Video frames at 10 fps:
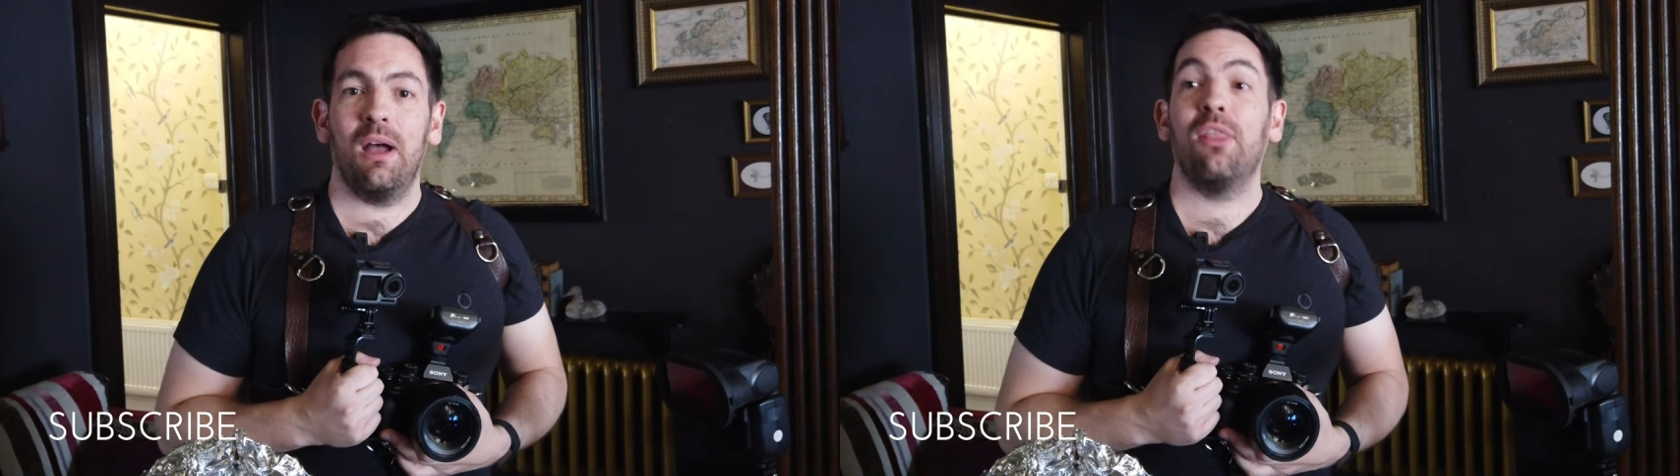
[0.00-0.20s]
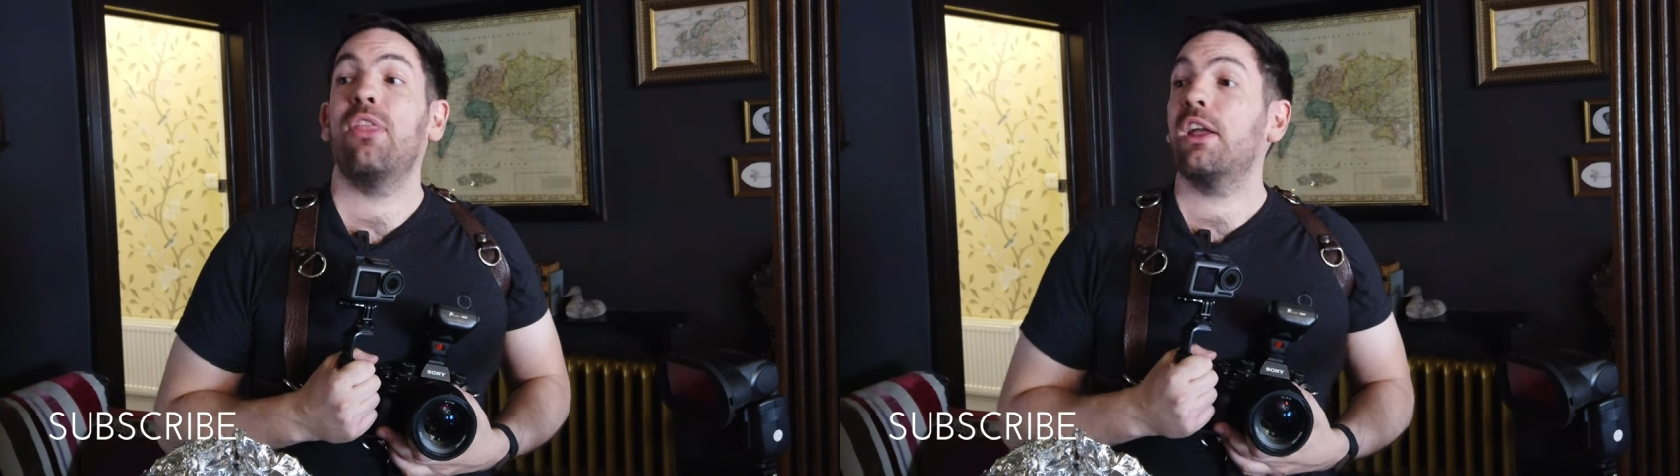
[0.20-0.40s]

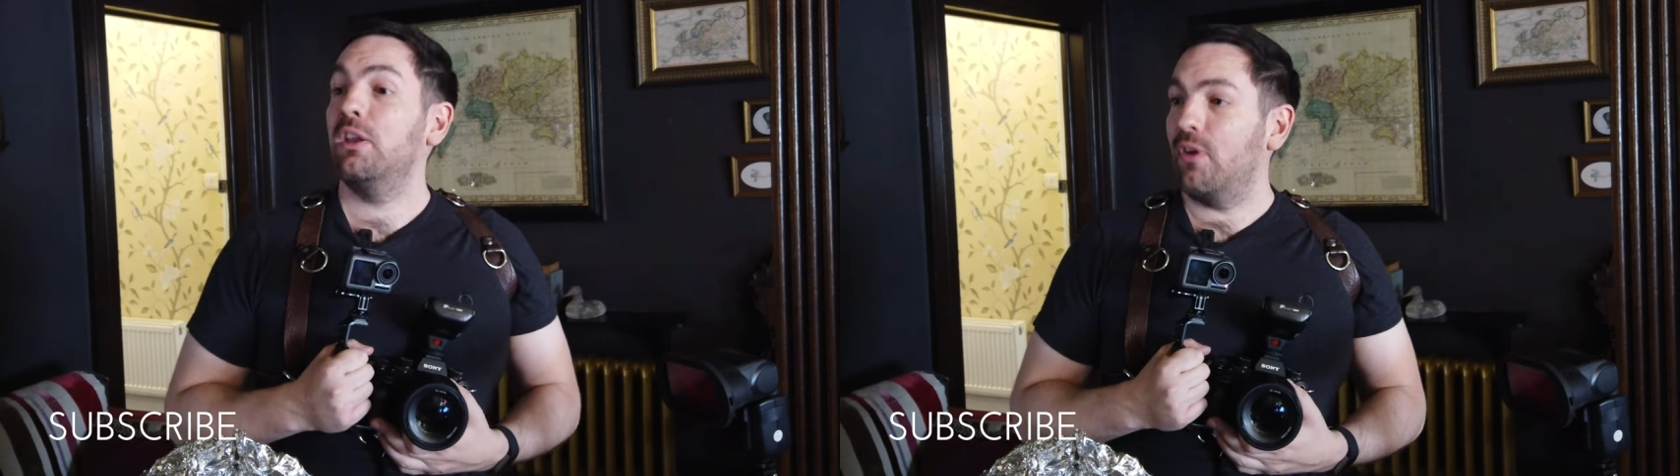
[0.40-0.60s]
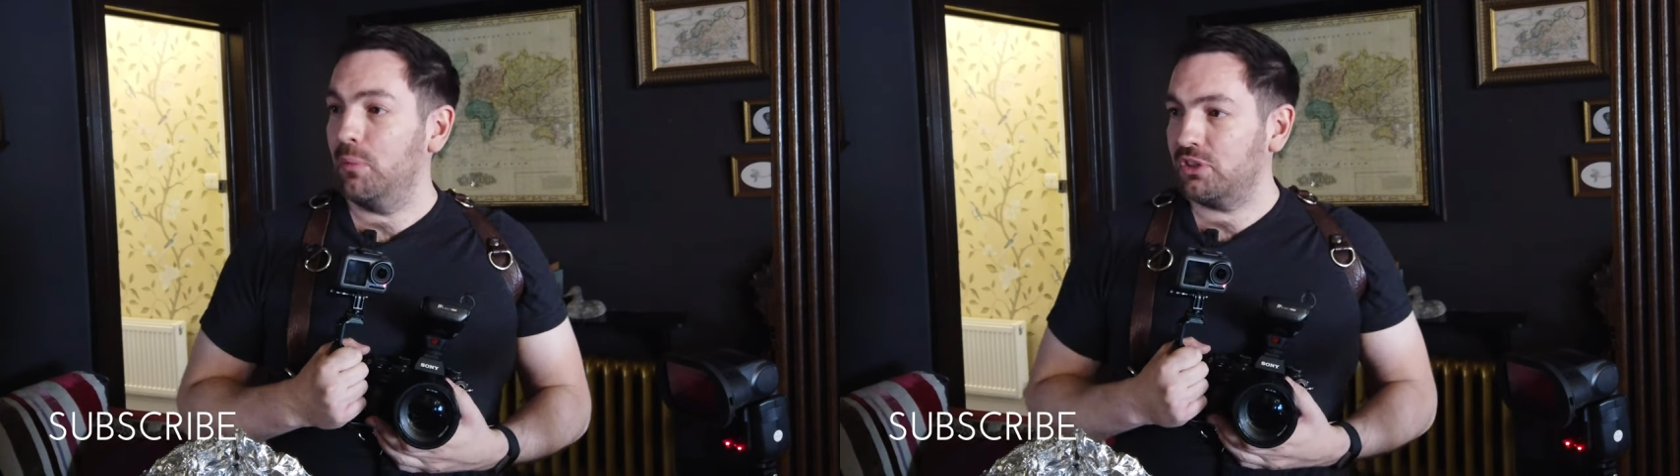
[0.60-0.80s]
And thank
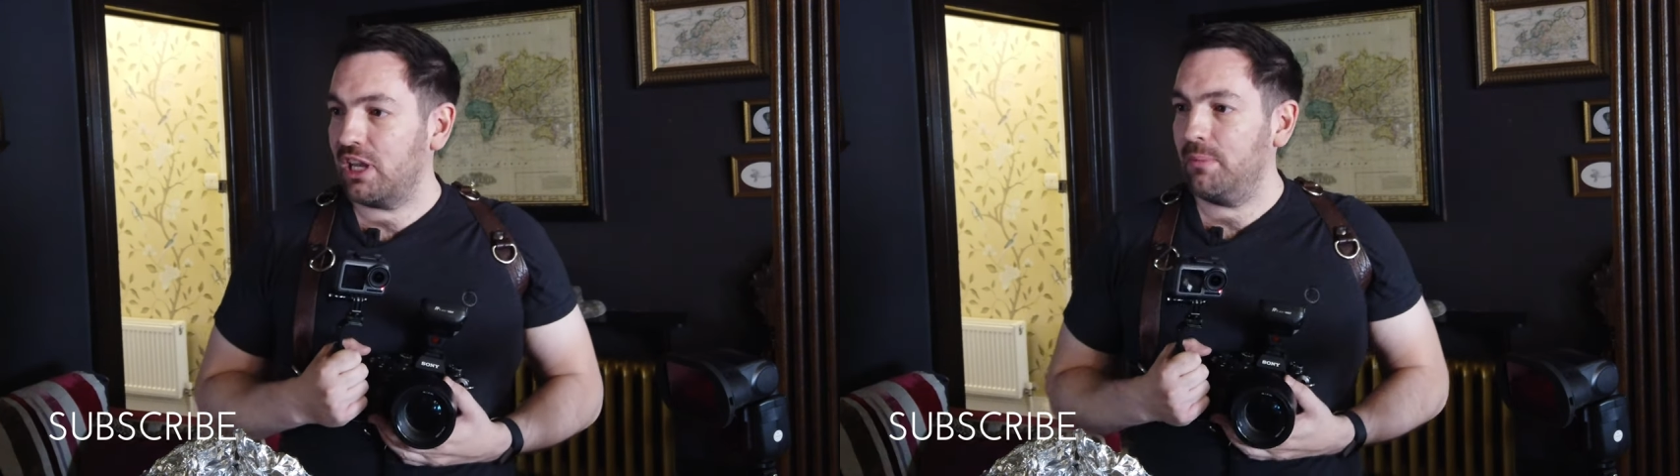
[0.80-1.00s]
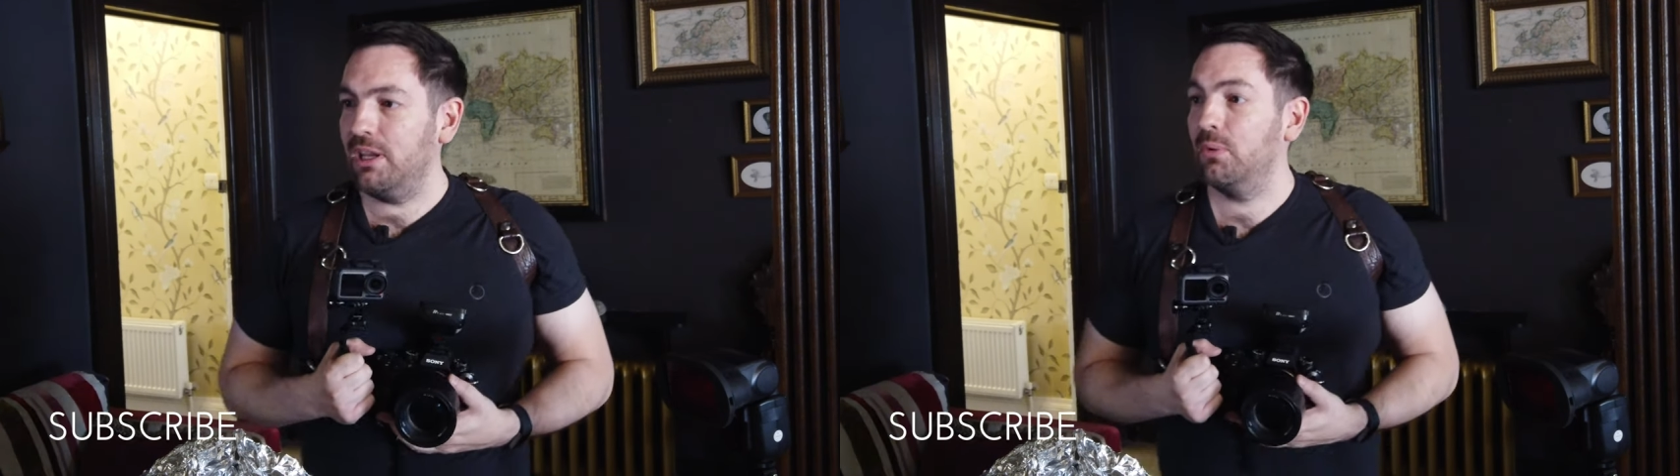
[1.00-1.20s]
you very much,
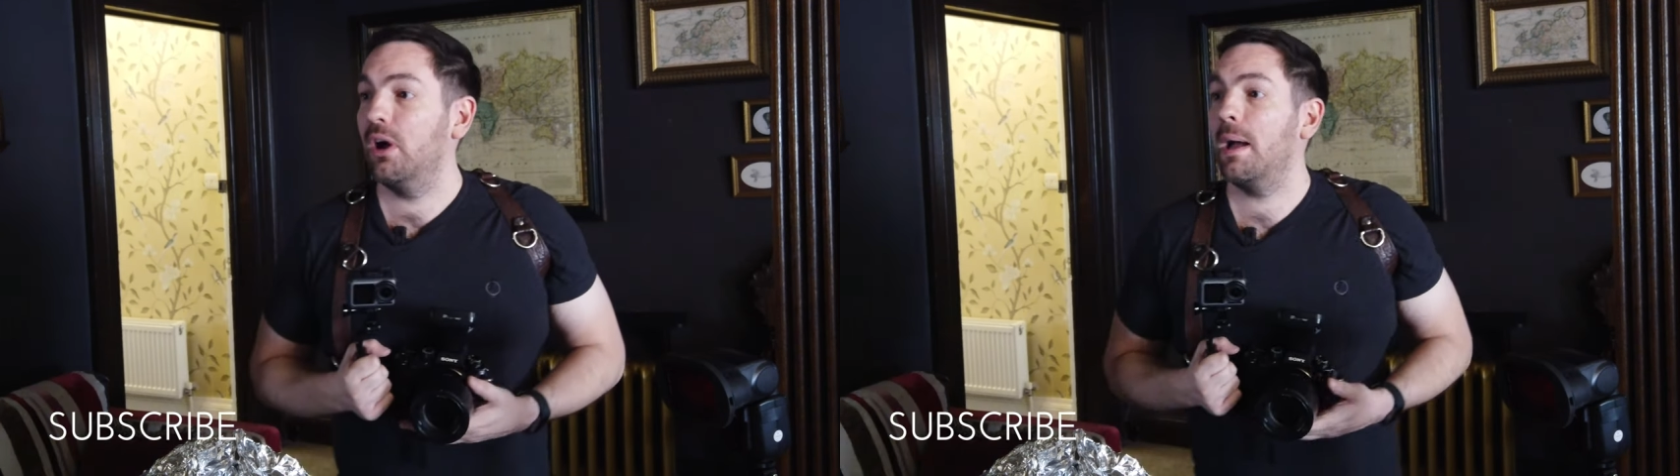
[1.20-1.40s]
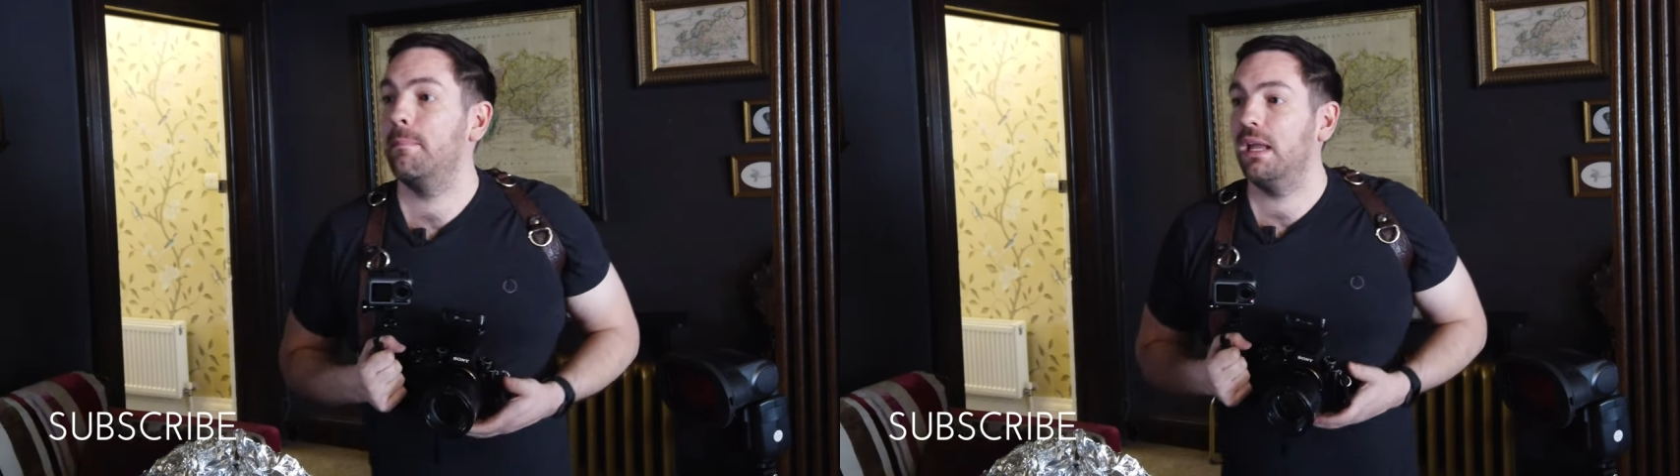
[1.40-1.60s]
Demi, you
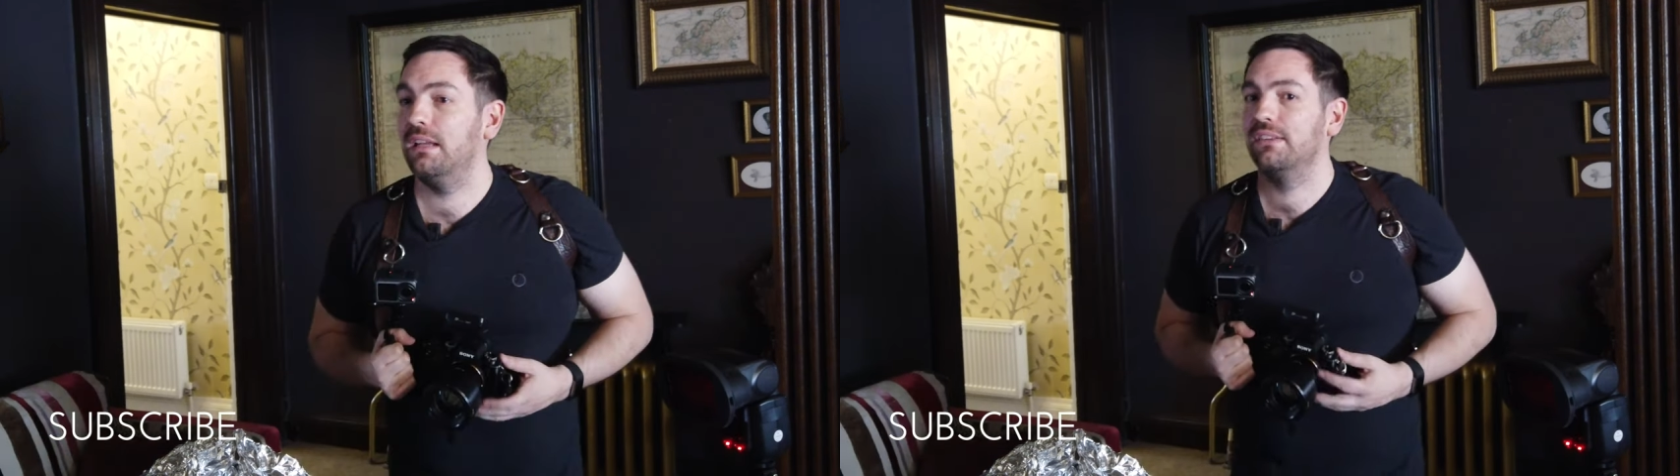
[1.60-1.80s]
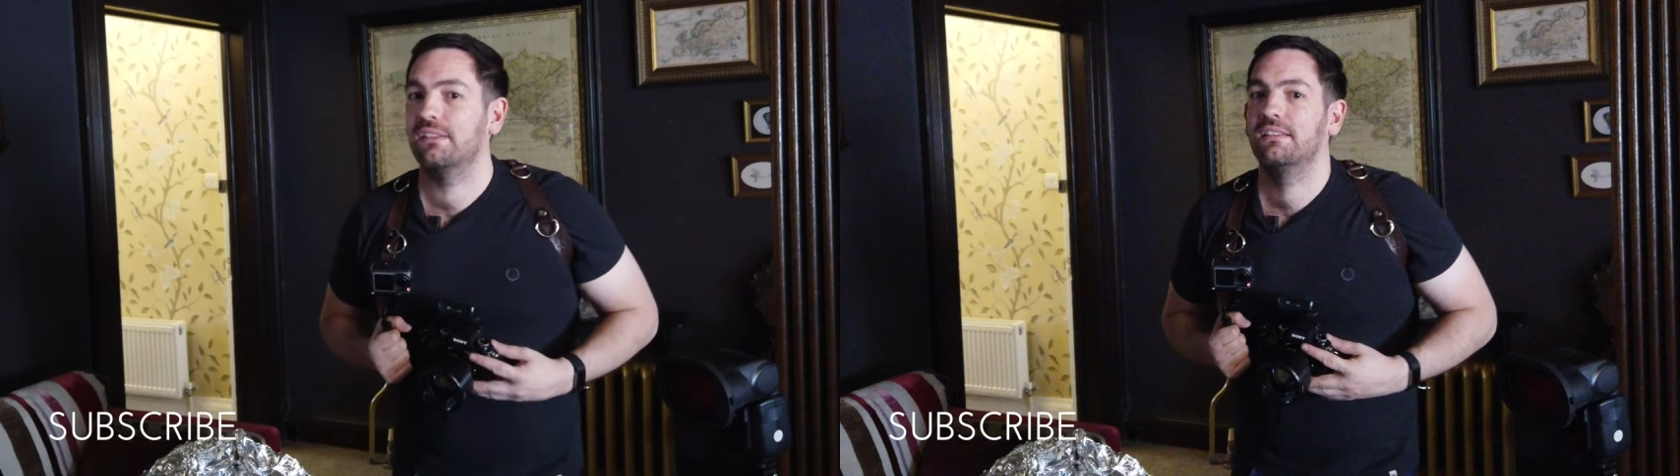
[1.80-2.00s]
were
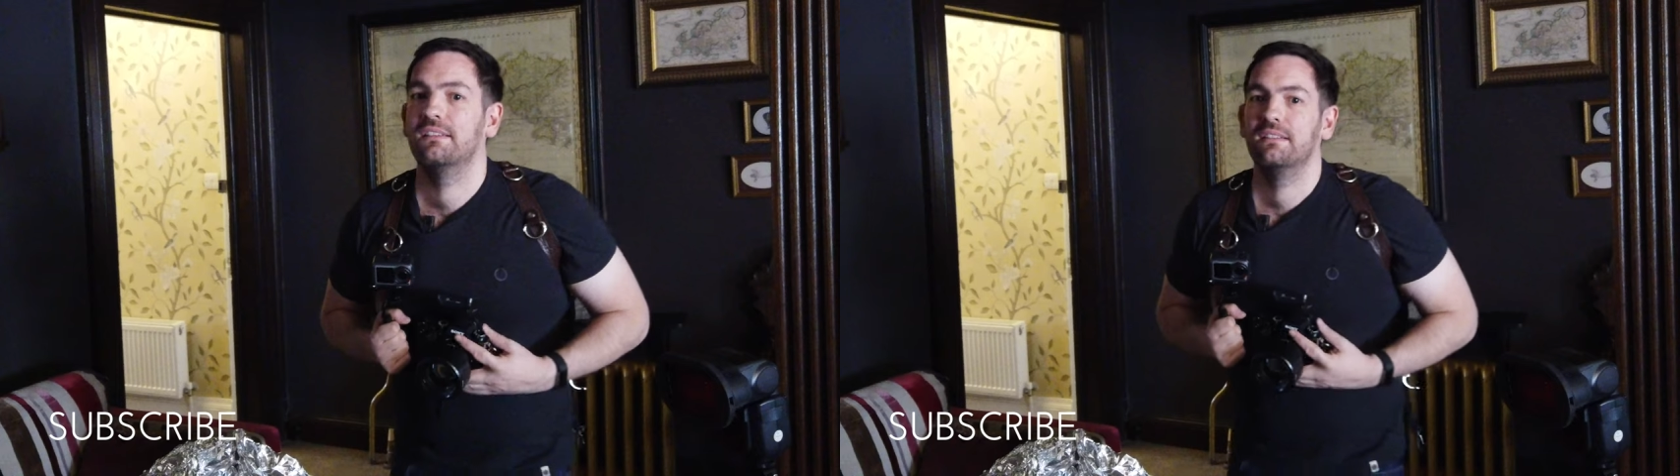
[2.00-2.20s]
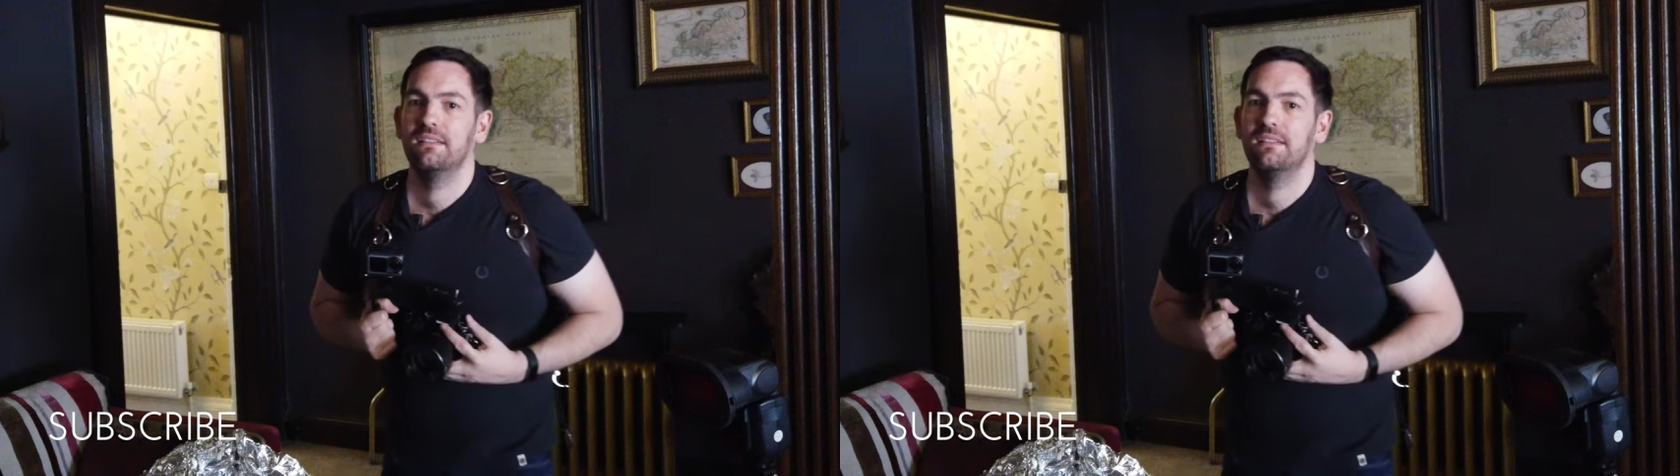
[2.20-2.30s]
amazing.